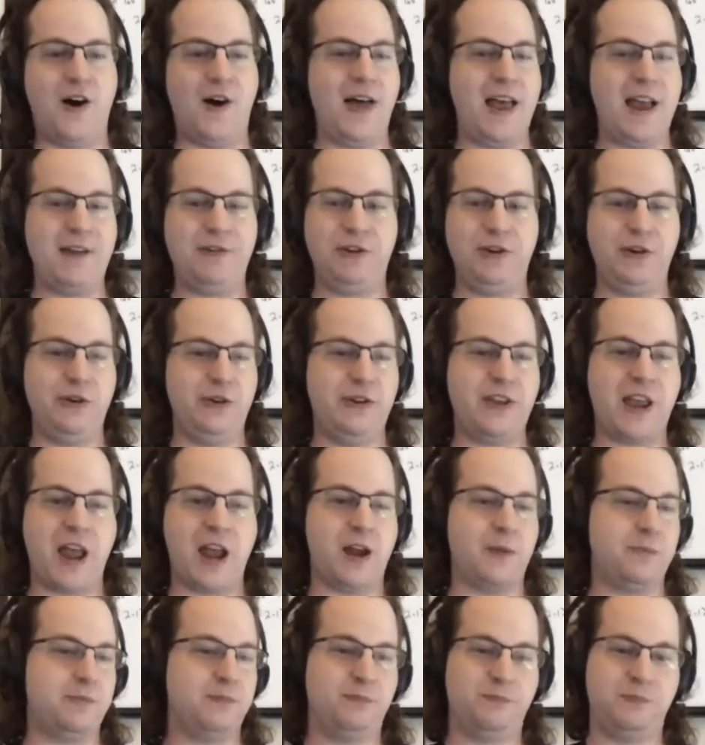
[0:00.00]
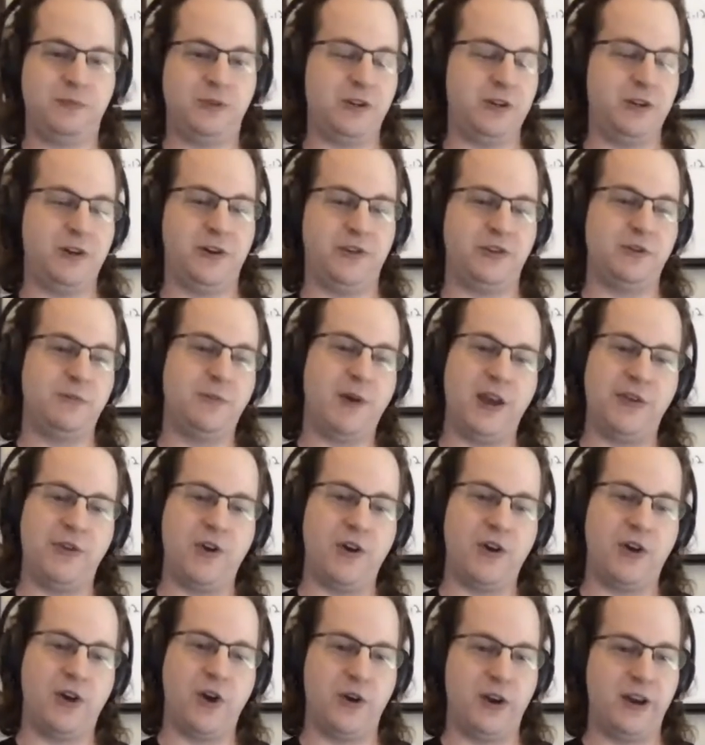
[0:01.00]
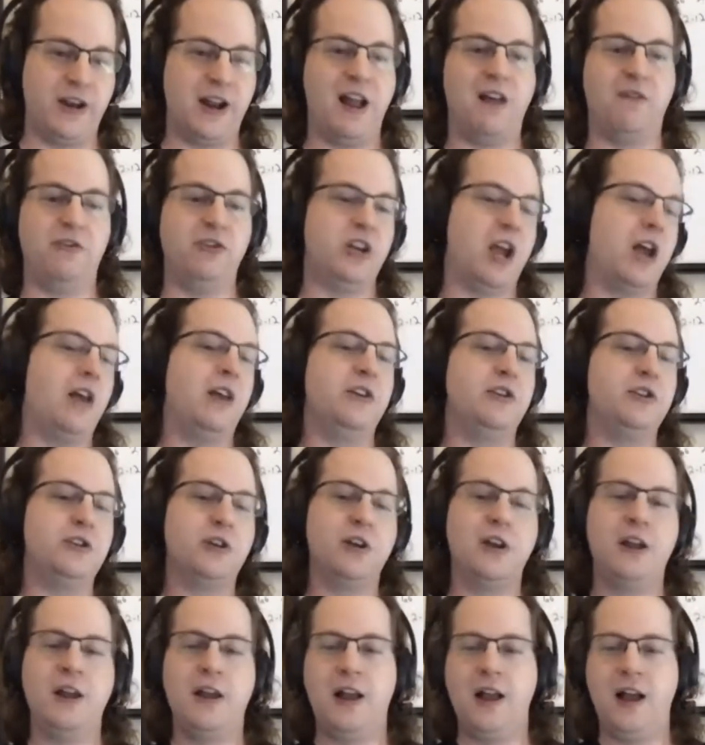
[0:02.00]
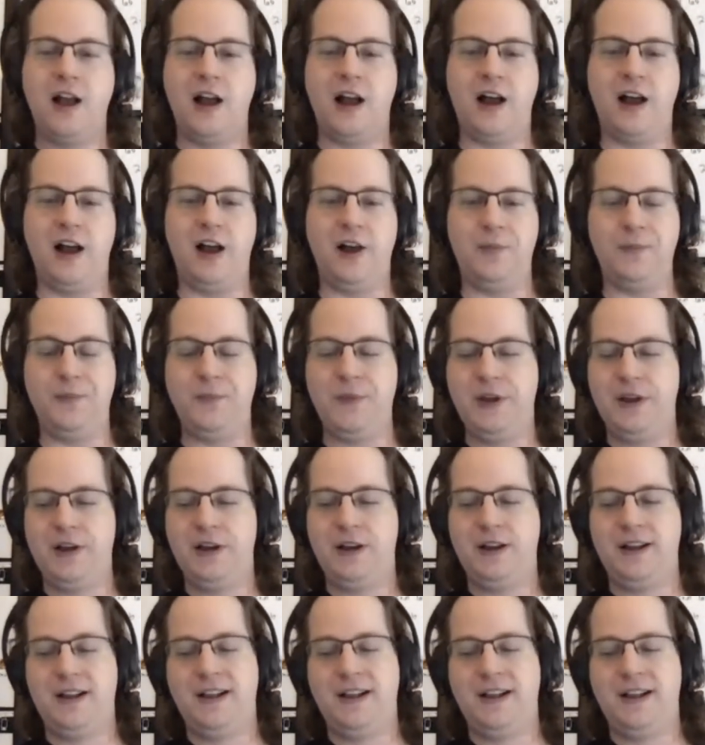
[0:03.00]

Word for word: All I have to do is hack up, you know, some Python code, and I have a challenge. Um,